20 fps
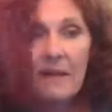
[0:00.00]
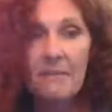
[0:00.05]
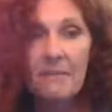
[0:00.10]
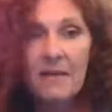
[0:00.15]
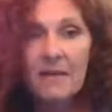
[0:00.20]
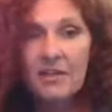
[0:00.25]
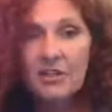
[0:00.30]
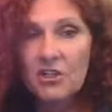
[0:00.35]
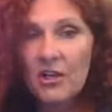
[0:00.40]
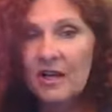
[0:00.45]
That
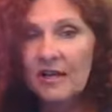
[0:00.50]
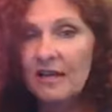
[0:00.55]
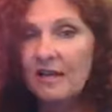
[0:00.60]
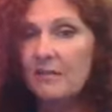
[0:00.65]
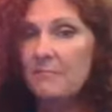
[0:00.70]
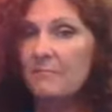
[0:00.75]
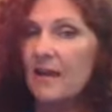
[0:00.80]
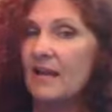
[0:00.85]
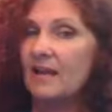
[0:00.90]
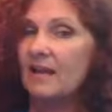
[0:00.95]

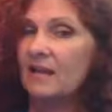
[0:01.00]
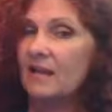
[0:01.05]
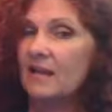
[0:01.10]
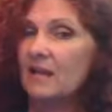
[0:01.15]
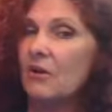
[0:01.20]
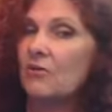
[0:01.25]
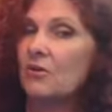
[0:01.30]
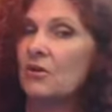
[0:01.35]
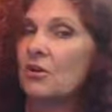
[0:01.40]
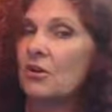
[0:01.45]
Mediterranean
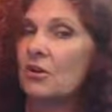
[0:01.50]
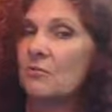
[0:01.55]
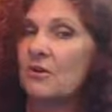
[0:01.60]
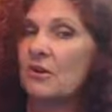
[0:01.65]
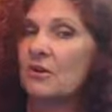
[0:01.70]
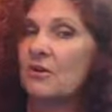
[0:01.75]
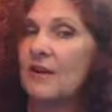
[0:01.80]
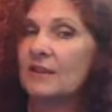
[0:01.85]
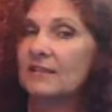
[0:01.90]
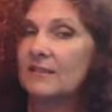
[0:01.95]
paleo
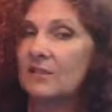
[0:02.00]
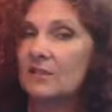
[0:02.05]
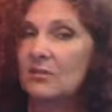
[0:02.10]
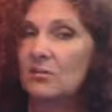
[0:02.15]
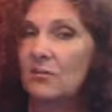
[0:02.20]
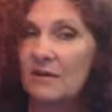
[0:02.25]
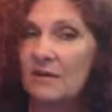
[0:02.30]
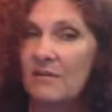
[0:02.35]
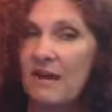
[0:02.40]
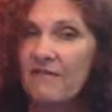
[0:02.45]
cookbook right there is
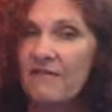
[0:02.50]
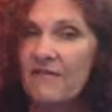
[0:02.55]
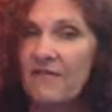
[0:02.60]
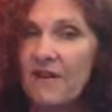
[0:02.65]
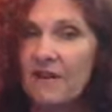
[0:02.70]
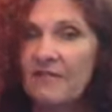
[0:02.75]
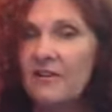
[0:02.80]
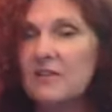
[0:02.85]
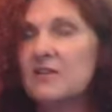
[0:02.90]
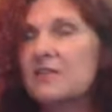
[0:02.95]
one of my
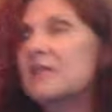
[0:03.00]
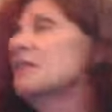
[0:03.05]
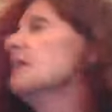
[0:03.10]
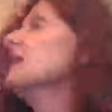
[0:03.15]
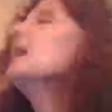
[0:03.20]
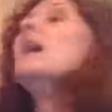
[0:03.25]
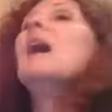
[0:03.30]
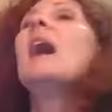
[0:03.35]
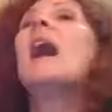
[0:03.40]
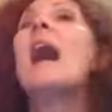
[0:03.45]
favorites.
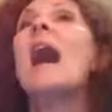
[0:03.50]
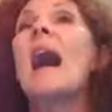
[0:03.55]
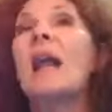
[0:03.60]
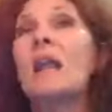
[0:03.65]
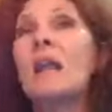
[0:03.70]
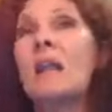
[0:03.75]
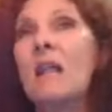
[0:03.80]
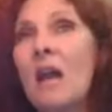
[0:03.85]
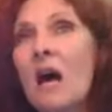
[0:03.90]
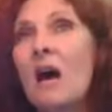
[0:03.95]

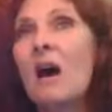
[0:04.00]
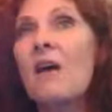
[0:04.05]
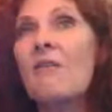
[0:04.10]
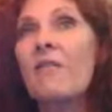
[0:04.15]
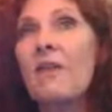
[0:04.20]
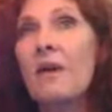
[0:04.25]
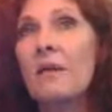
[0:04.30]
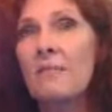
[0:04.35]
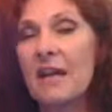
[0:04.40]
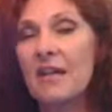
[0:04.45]
I
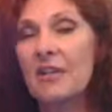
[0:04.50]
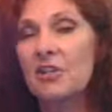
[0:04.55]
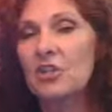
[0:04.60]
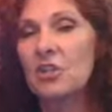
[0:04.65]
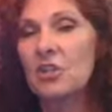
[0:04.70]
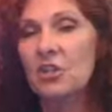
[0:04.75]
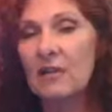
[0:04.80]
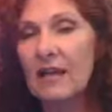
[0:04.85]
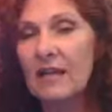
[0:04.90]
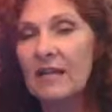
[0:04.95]
love a
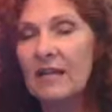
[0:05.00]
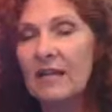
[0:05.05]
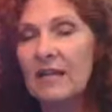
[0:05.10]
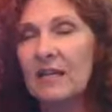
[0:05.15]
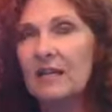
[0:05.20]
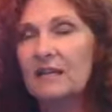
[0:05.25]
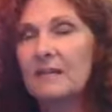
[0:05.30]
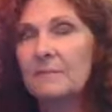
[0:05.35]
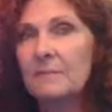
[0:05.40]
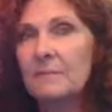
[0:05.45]

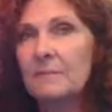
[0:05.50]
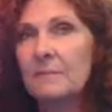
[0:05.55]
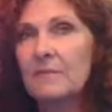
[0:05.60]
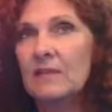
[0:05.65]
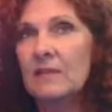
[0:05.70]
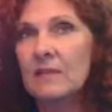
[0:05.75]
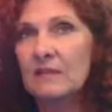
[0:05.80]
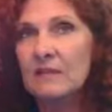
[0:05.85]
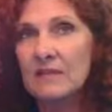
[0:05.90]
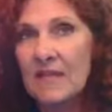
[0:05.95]
Mediterranean
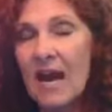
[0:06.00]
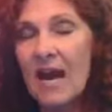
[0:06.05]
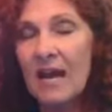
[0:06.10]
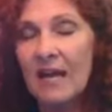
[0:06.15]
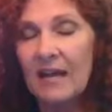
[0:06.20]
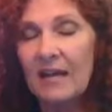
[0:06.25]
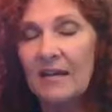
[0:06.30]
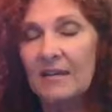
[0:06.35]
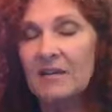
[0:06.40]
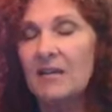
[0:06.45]

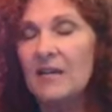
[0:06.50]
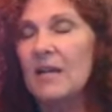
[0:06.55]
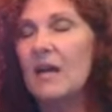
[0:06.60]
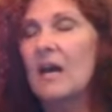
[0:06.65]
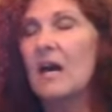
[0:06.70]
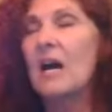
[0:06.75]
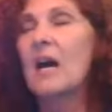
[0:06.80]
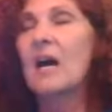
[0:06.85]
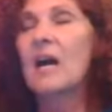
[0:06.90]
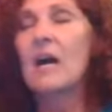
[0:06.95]
diet.
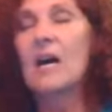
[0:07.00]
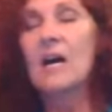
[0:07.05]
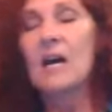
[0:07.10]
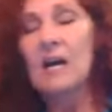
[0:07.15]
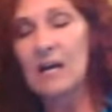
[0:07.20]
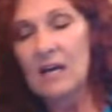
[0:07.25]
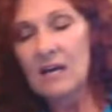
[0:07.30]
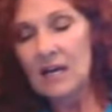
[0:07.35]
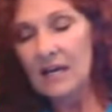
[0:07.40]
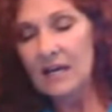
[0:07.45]

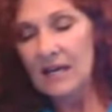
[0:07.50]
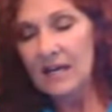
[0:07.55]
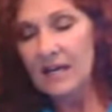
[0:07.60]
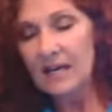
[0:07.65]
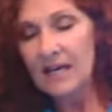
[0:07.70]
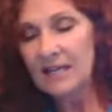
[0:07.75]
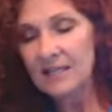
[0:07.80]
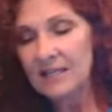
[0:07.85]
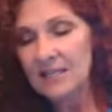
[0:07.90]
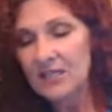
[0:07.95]

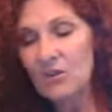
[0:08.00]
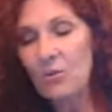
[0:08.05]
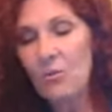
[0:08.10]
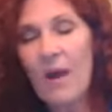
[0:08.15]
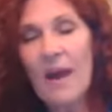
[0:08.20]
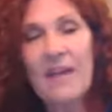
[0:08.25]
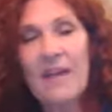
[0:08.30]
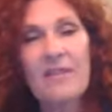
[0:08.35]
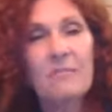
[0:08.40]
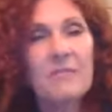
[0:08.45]
It's the
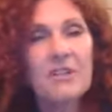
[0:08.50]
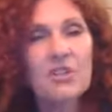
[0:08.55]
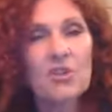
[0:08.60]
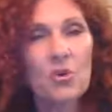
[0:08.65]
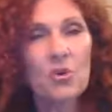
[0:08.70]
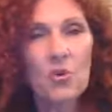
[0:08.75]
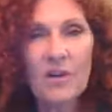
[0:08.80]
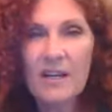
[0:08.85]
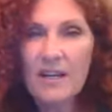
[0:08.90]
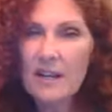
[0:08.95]
way the
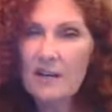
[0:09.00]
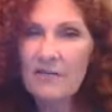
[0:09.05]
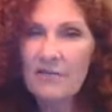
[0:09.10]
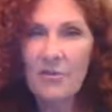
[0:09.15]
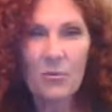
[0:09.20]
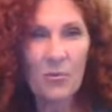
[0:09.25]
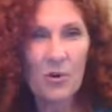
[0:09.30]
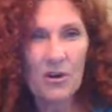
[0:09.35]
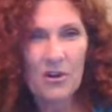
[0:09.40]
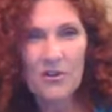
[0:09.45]
majority of
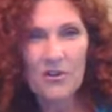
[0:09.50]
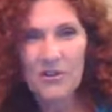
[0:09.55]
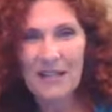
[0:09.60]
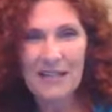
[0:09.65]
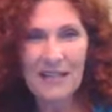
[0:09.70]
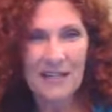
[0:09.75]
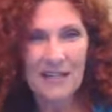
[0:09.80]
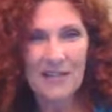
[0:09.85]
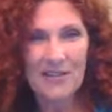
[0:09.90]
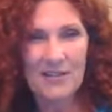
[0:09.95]
the world
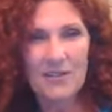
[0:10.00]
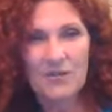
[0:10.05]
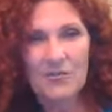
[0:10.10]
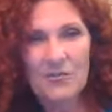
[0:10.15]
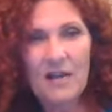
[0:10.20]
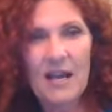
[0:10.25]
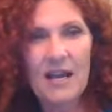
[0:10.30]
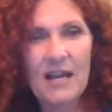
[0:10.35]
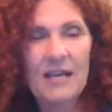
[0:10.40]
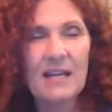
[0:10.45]
eats,
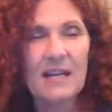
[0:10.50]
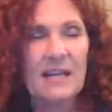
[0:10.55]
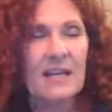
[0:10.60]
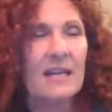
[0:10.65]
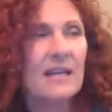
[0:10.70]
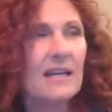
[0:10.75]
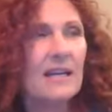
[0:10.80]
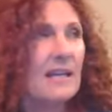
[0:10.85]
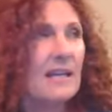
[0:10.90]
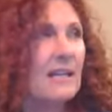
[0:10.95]
right?
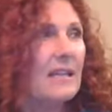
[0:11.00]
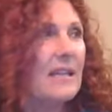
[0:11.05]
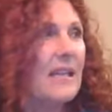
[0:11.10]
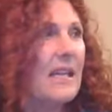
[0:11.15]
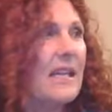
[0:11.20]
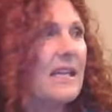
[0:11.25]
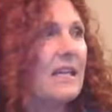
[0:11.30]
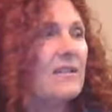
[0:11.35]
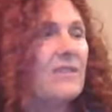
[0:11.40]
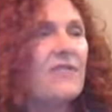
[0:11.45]

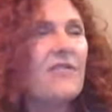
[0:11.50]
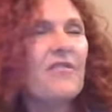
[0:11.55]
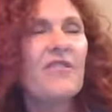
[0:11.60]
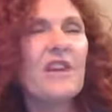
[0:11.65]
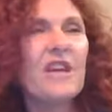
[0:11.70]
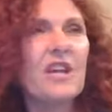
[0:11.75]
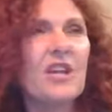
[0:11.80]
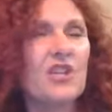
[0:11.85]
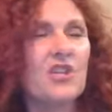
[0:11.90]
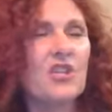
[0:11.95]
lean
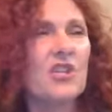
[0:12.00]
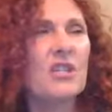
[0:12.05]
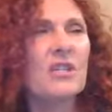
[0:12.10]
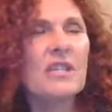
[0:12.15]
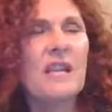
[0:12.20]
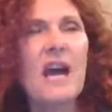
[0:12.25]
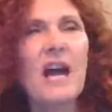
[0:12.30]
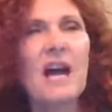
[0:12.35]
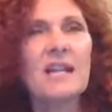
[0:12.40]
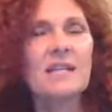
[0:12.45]
fish,
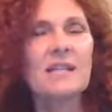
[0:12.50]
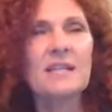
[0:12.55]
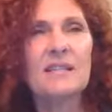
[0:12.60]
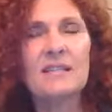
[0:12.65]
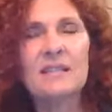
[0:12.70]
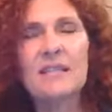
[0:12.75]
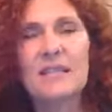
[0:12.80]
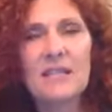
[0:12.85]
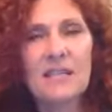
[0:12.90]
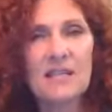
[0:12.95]
nuts,
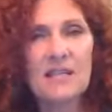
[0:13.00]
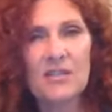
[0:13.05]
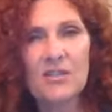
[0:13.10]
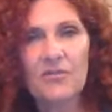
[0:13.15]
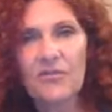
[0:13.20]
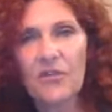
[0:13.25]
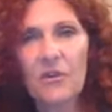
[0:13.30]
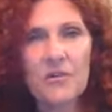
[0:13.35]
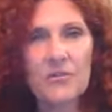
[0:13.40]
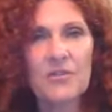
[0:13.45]
seeds,
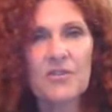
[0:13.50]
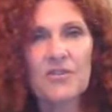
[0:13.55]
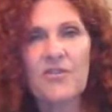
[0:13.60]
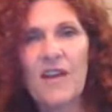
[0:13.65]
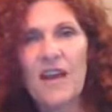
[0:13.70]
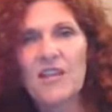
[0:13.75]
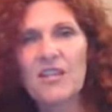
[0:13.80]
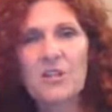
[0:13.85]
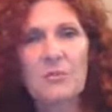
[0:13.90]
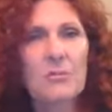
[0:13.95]
fruits,
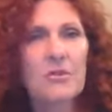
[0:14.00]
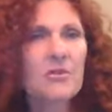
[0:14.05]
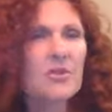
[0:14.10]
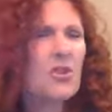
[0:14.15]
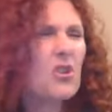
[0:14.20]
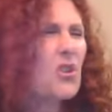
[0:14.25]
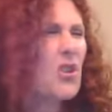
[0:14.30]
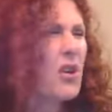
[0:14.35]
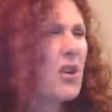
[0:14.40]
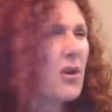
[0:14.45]

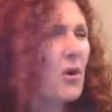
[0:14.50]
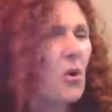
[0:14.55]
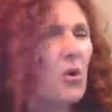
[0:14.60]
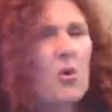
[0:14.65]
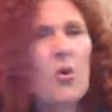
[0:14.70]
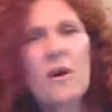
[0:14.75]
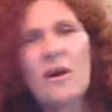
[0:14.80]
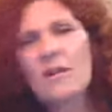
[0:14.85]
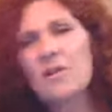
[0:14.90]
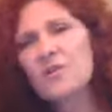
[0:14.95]
vegetables, good
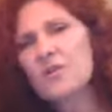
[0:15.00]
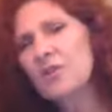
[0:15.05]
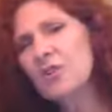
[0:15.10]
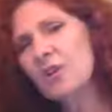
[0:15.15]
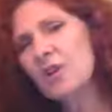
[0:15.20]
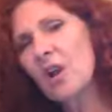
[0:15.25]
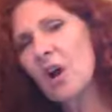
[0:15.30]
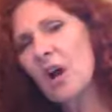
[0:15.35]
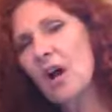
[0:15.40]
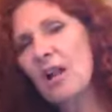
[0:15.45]
oils,
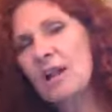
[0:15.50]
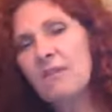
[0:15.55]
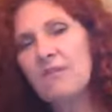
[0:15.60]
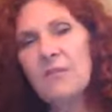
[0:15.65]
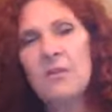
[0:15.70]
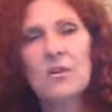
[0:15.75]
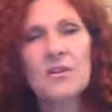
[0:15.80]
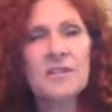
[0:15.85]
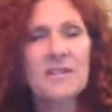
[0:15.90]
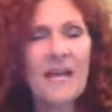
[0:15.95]
good
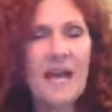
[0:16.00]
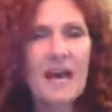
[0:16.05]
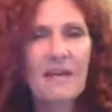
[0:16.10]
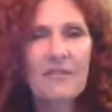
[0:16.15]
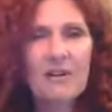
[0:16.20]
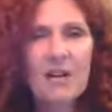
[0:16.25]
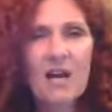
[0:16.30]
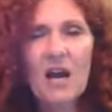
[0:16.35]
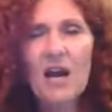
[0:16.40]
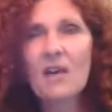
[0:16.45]
olive oils,
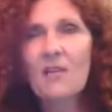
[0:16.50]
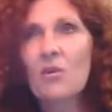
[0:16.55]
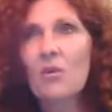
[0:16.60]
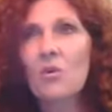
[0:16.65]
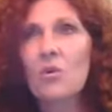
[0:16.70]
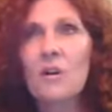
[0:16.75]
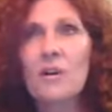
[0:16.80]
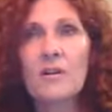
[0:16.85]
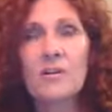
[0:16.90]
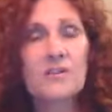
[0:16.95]
avocado
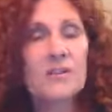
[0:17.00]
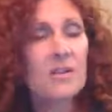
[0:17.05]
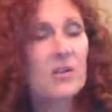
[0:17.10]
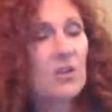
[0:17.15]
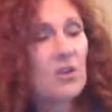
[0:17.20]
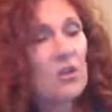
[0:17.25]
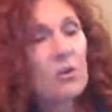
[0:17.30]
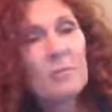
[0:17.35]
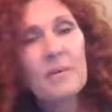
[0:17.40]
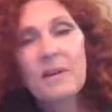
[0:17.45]
oils, a
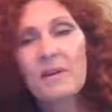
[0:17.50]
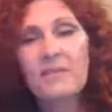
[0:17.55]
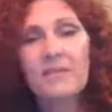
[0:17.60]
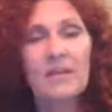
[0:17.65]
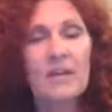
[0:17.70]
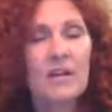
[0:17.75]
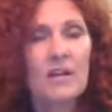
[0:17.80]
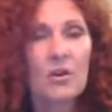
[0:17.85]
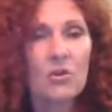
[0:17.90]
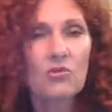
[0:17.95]
little bit
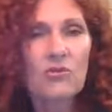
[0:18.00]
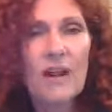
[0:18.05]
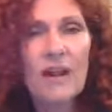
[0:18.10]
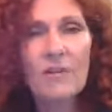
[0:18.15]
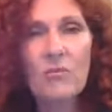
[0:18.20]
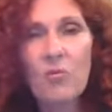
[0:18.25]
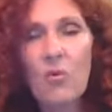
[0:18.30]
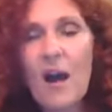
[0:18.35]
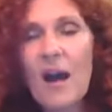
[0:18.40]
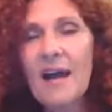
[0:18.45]
of
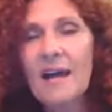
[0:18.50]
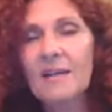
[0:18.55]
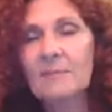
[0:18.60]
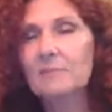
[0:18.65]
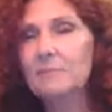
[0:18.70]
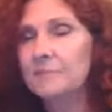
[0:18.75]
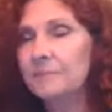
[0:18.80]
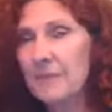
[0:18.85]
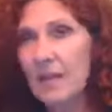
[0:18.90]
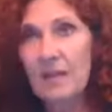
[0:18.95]
red
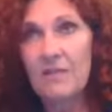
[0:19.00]
wine.